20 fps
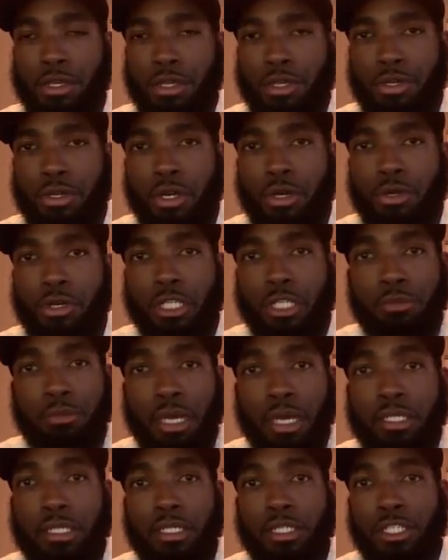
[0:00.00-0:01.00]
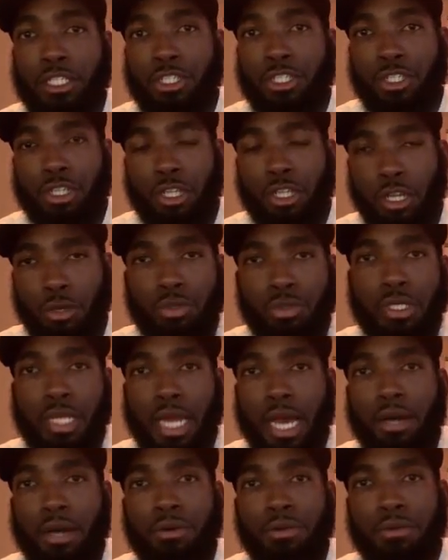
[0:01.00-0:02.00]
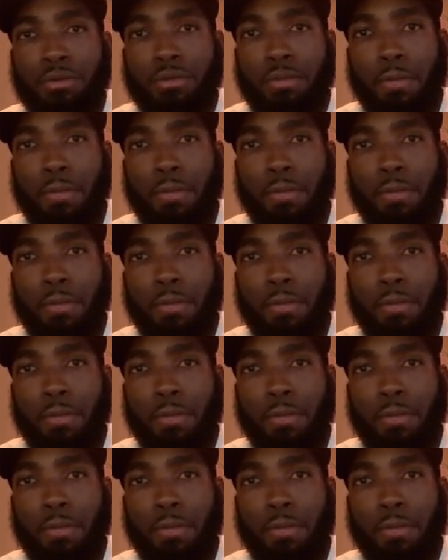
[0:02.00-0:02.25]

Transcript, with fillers: you know, it's best to just close it out.